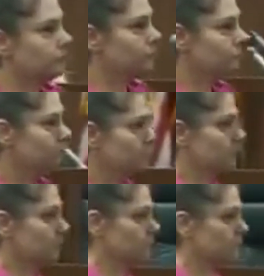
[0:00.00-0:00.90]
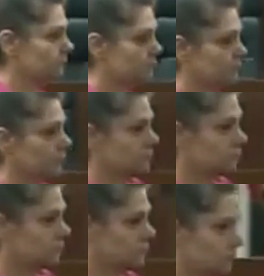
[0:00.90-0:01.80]
Nearly a year after
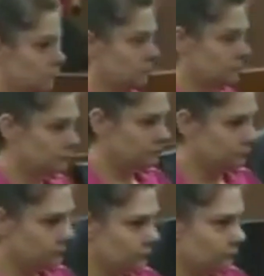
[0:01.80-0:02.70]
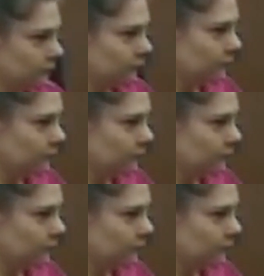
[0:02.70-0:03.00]
Zahra Baker's disappearance,